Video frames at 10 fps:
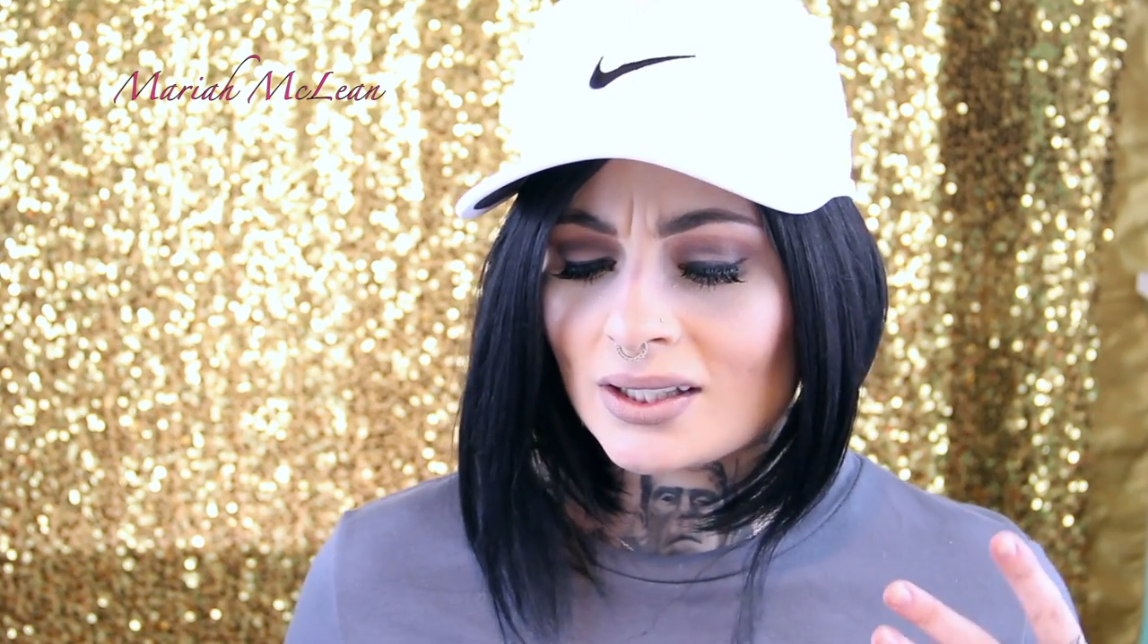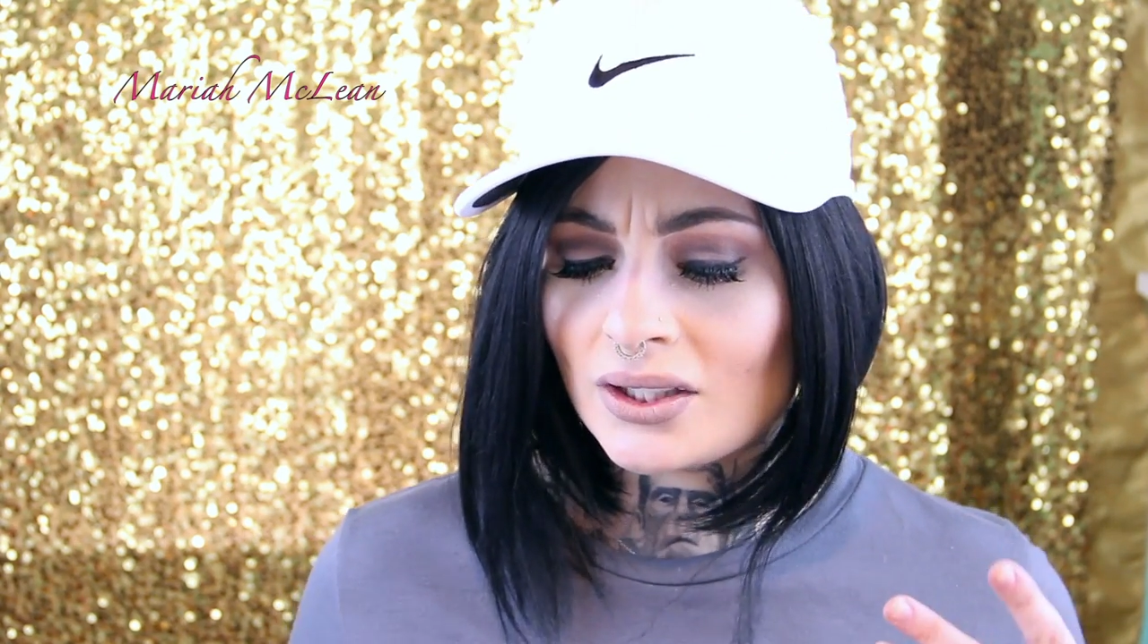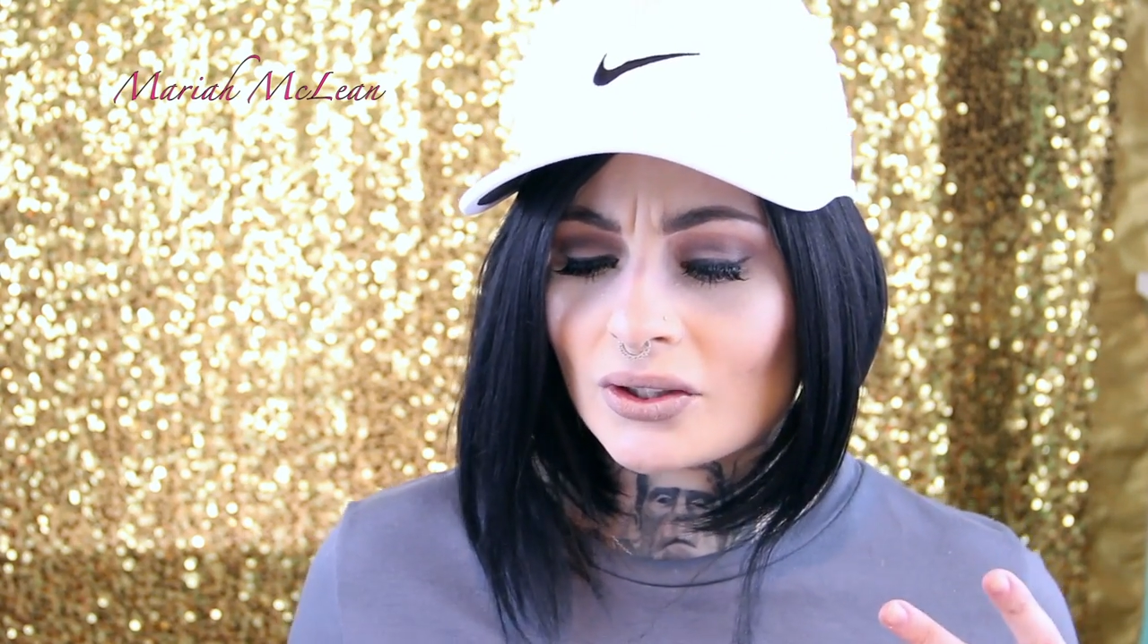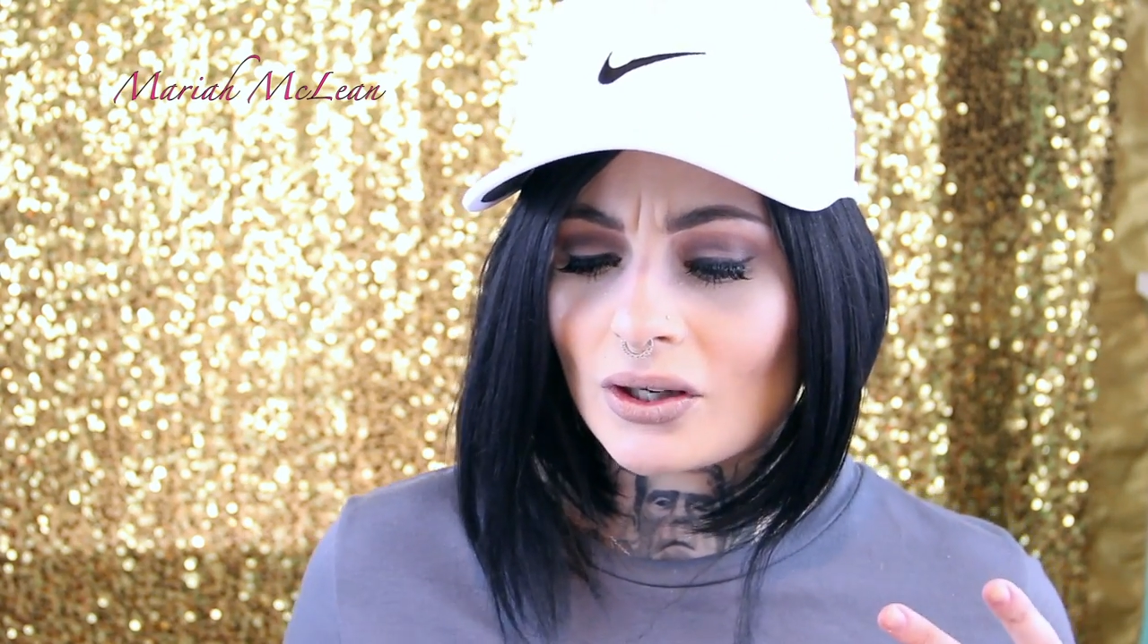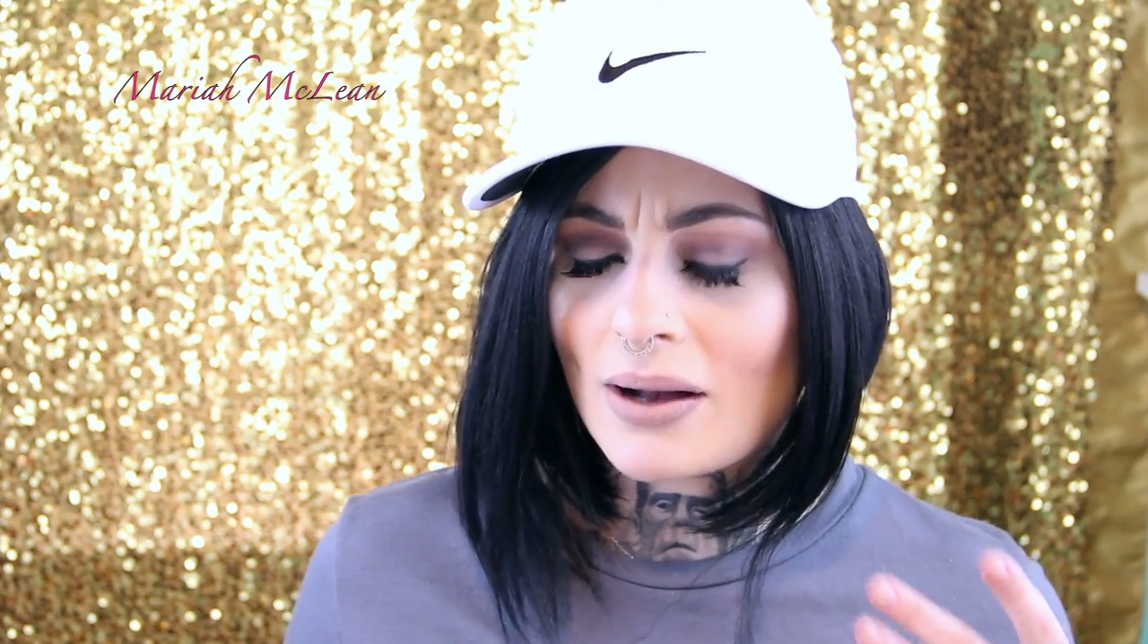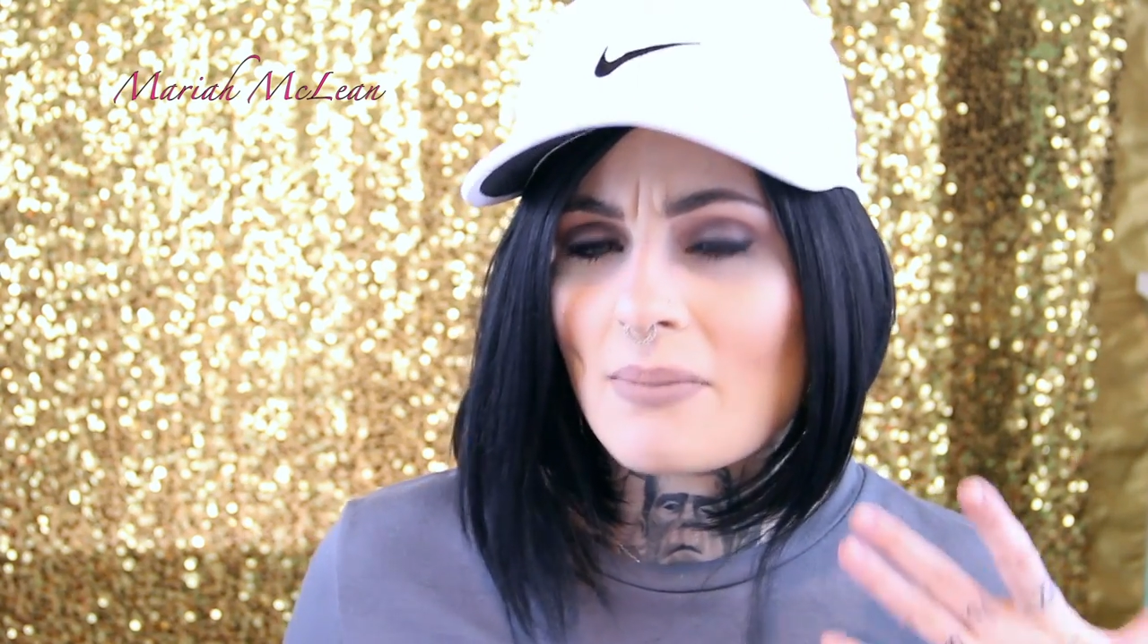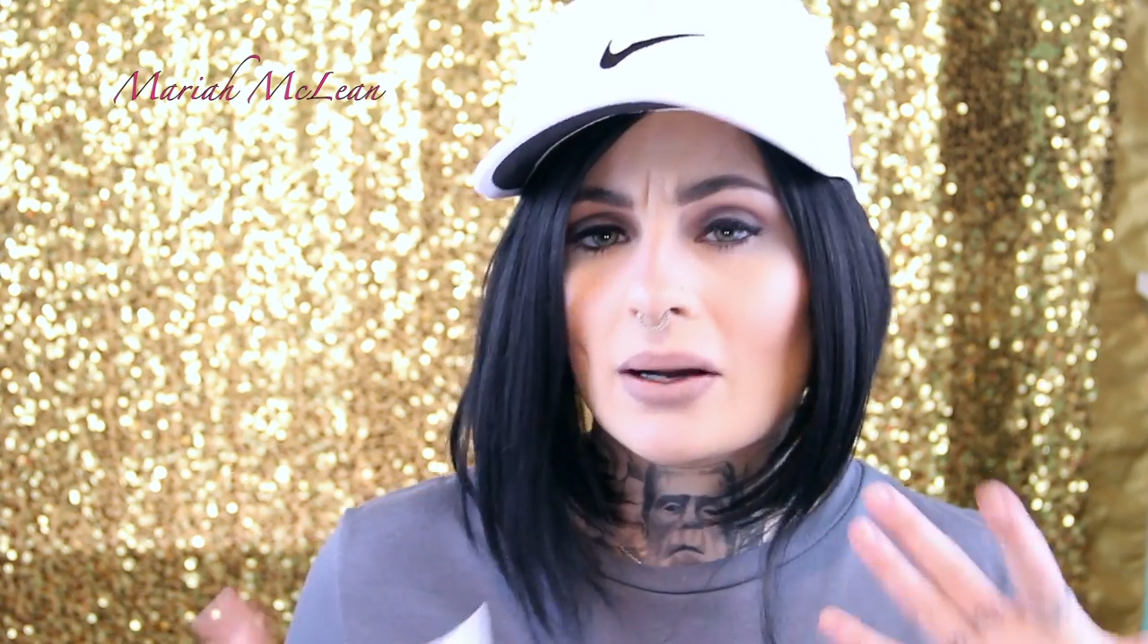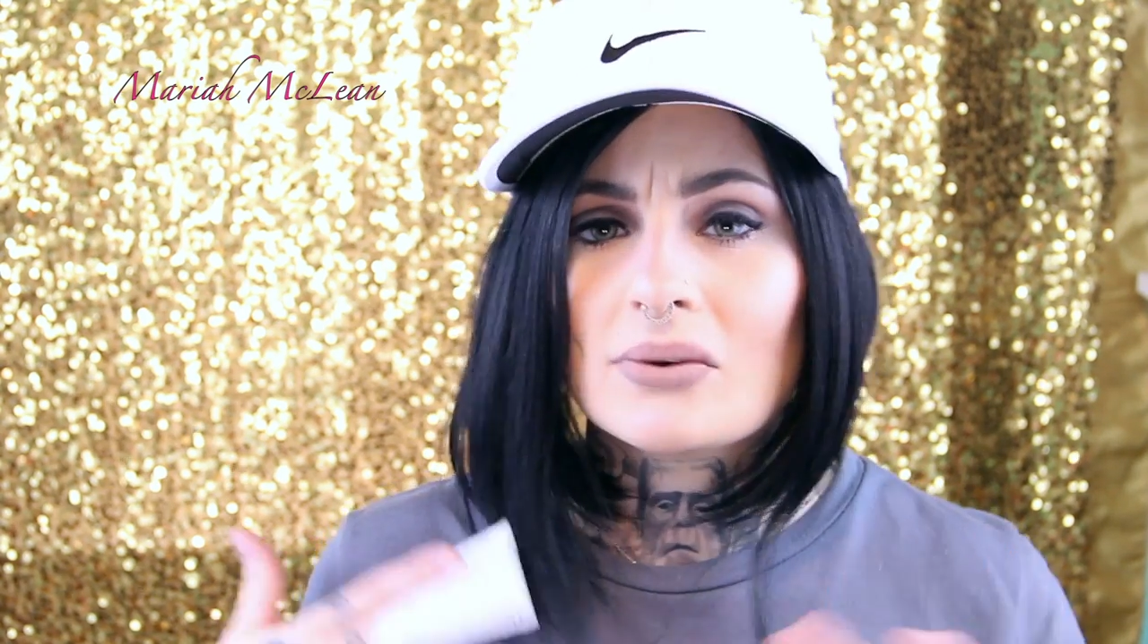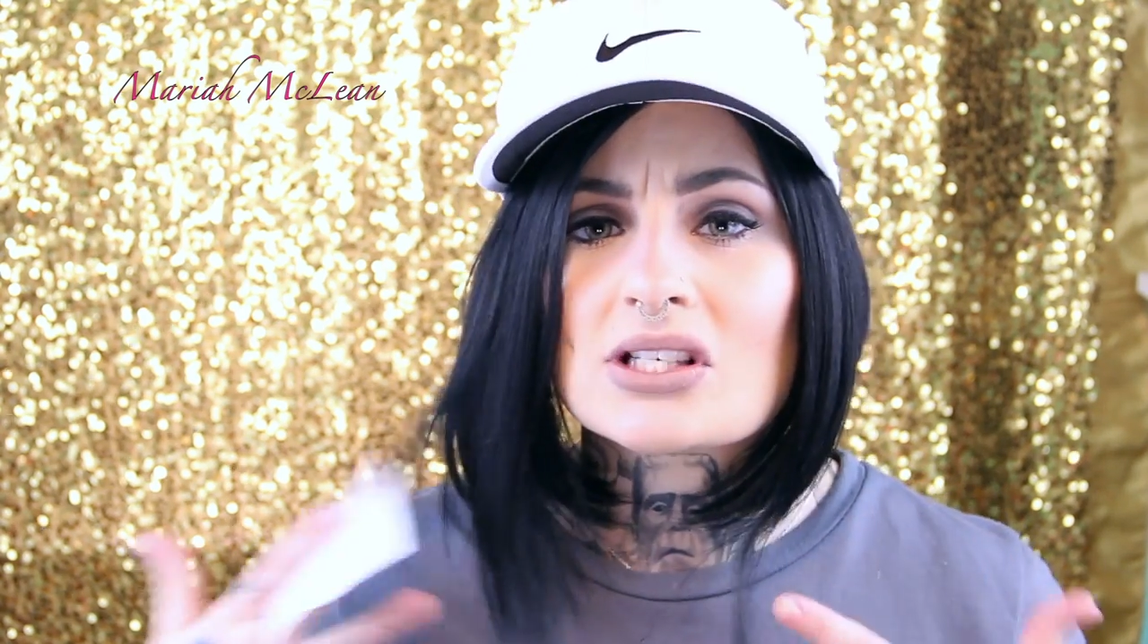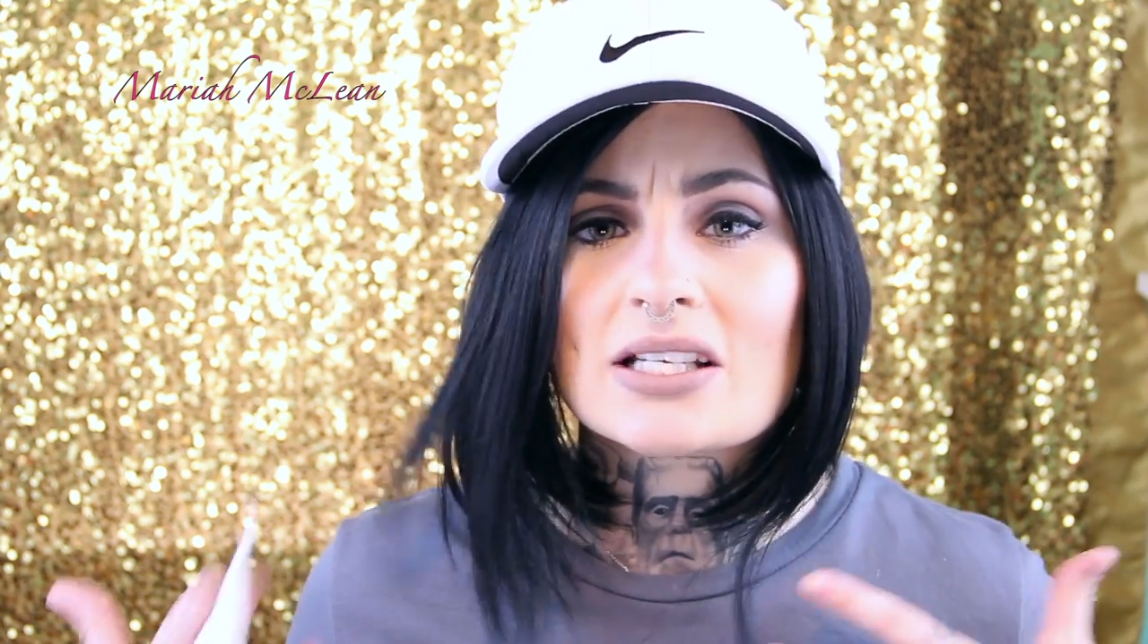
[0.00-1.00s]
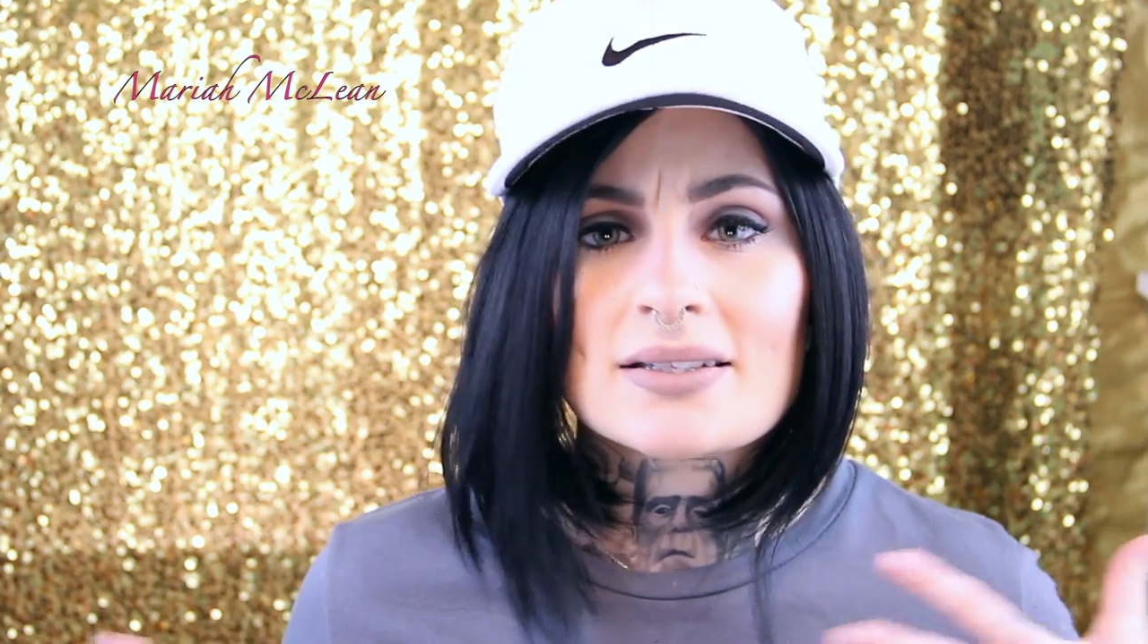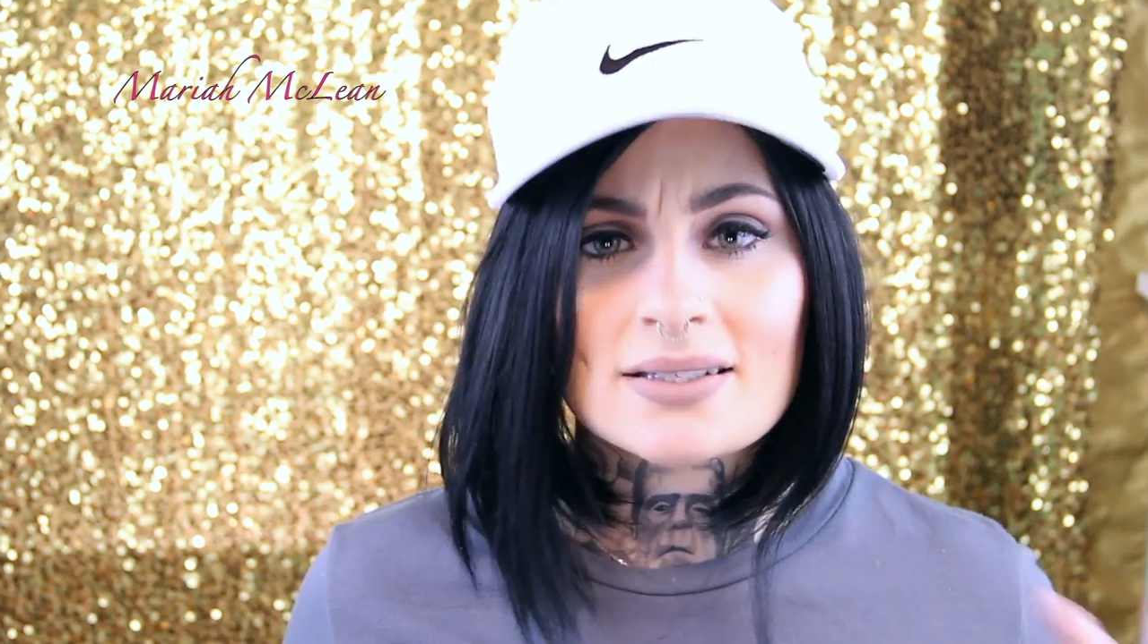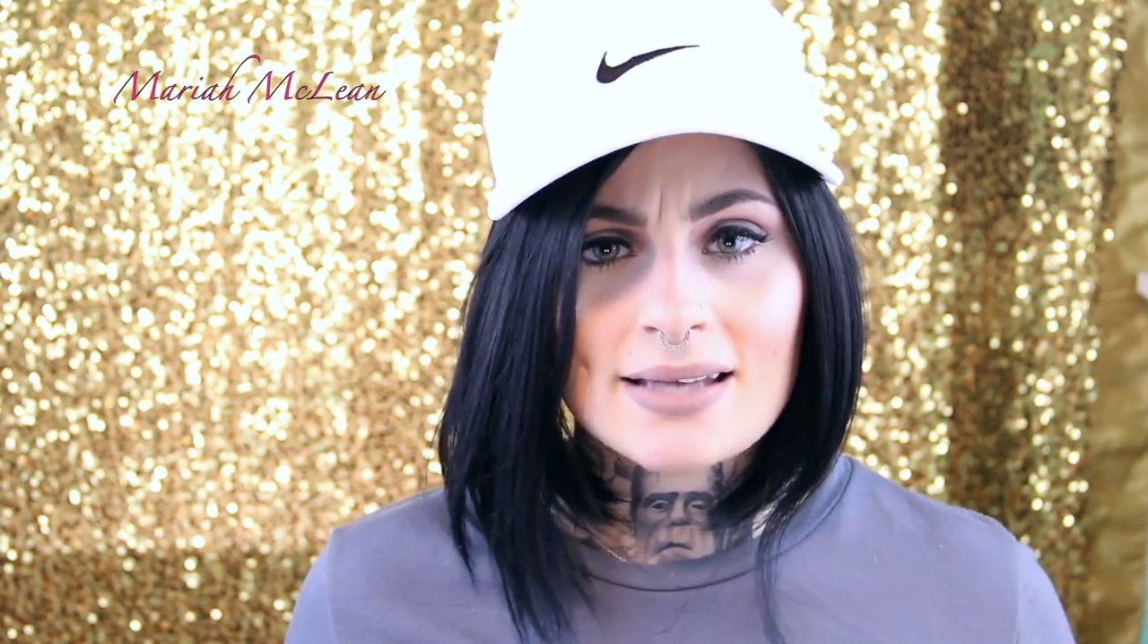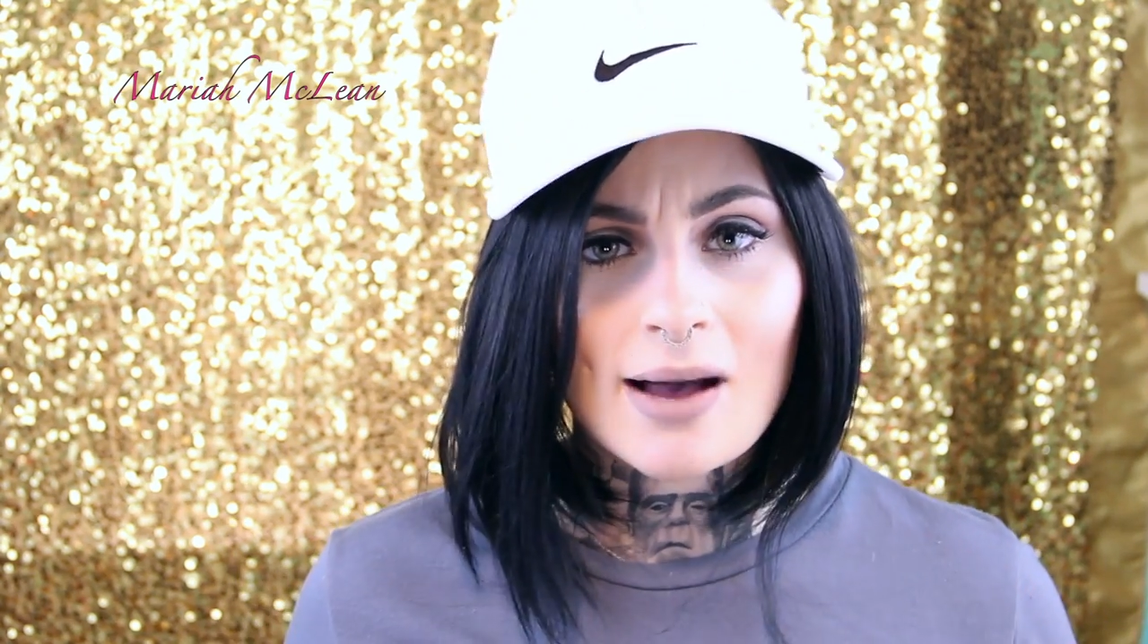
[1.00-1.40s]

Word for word: you know, emotions and